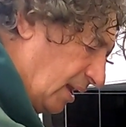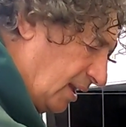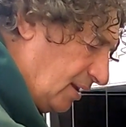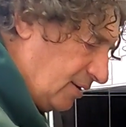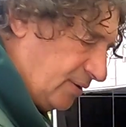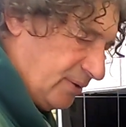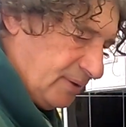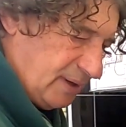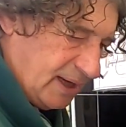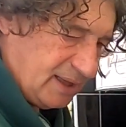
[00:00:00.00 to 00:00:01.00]
That'll
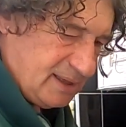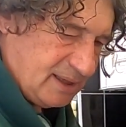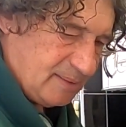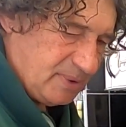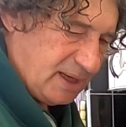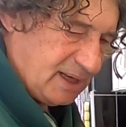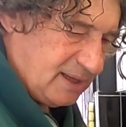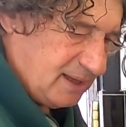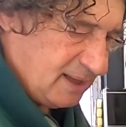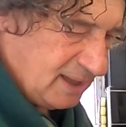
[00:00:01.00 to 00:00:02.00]
do. And then I'm going to add